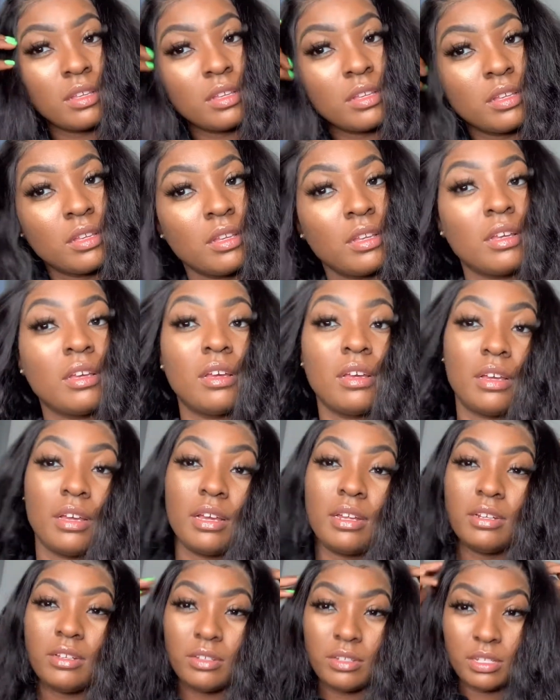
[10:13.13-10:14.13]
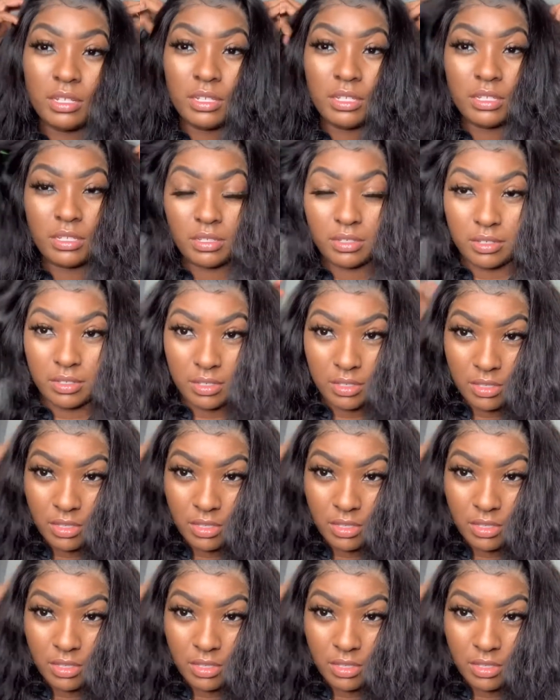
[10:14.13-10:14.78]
And you don't like short hair.